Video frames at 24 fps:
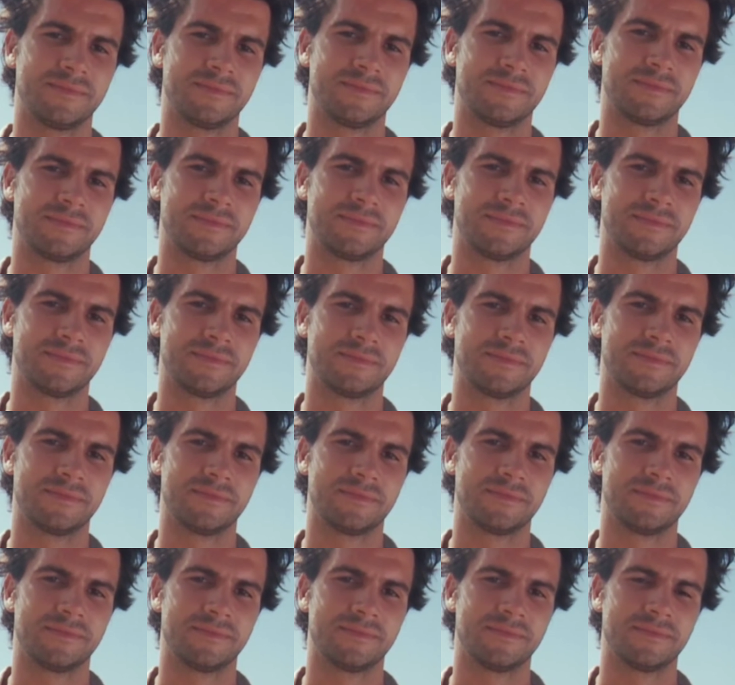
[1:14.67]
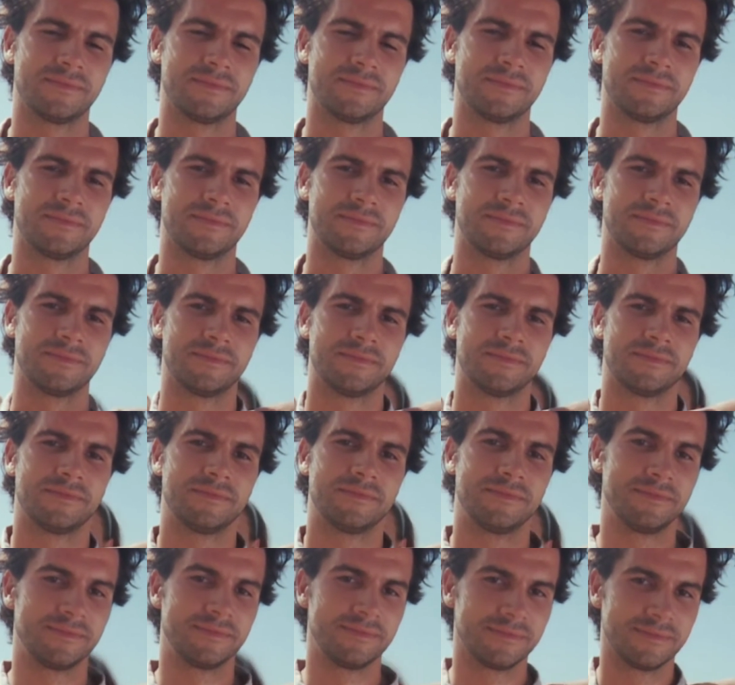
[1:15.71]

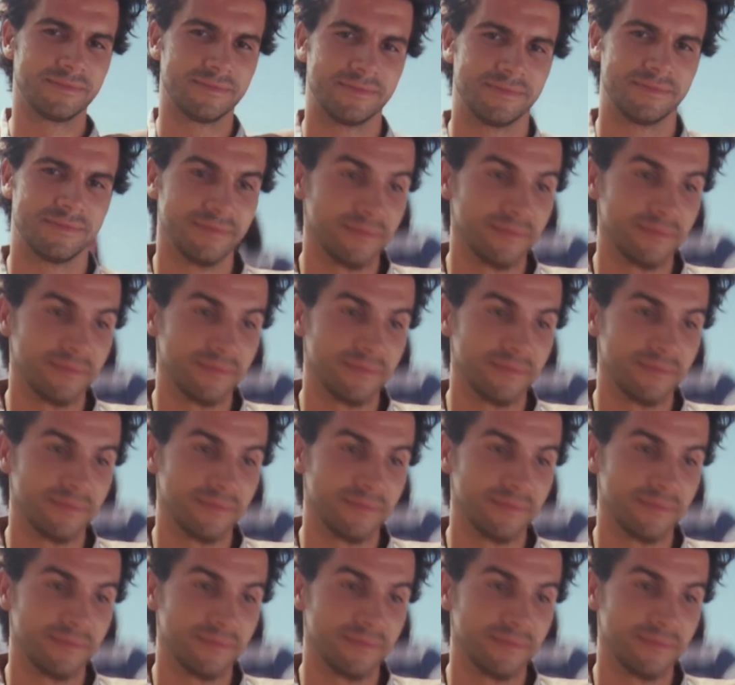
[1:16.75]
(no one is talking)